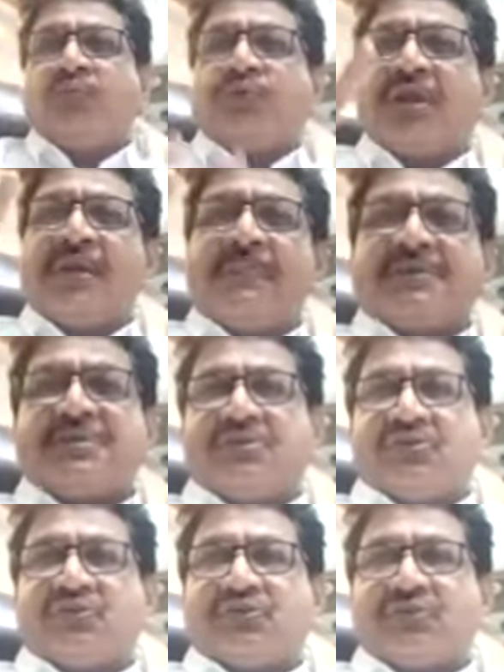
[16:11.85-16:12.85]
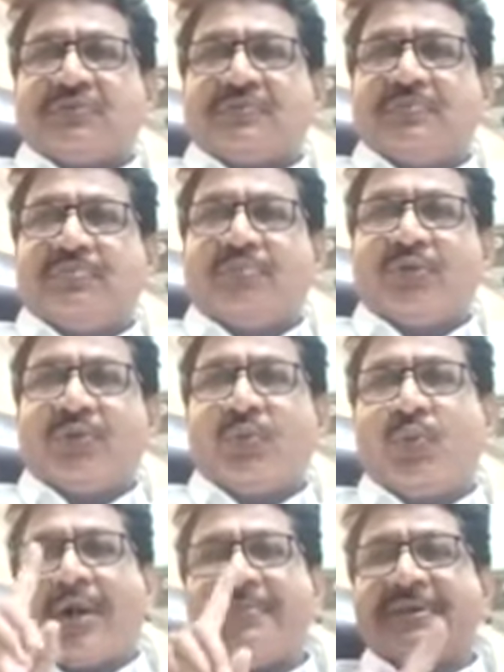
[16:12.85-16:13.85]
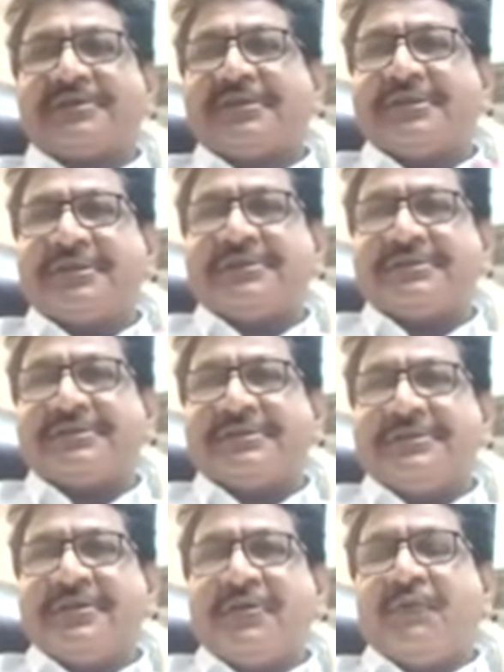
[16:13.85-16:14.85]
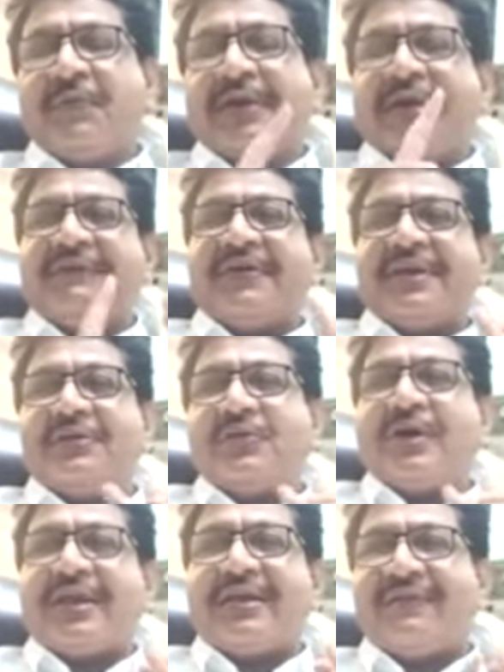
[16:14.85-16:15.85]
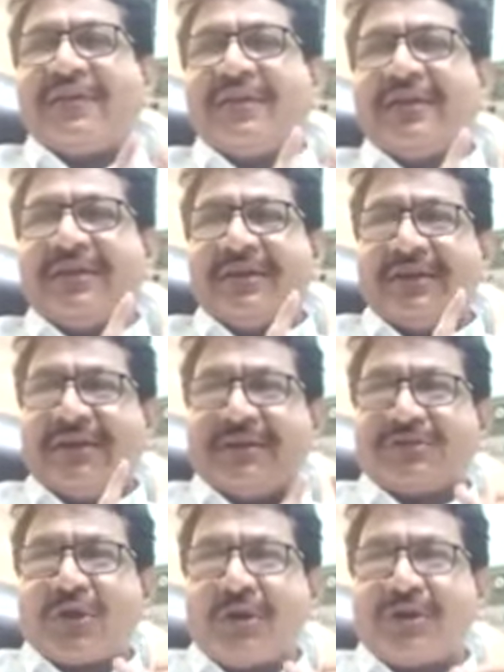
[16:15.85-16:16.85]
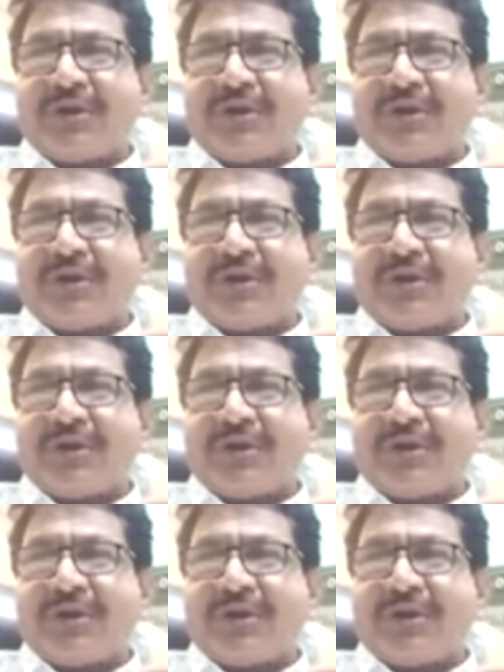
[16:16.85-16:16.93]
3 messages. One message is, whenever you are having a sort